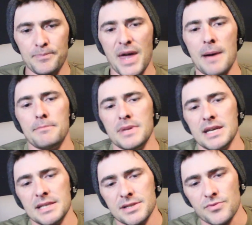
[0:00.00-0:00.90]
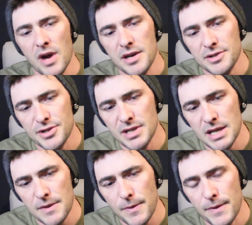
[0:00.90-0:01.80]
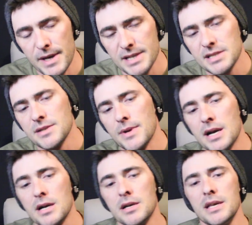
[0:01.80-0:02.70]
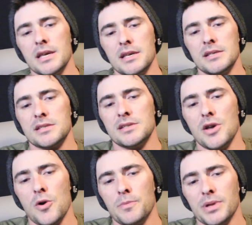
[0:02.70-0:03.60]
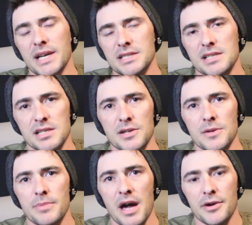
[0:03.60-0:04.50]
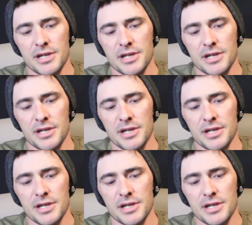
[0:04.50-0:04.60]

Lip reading: That means right underneath this there is no plate to secure the battery.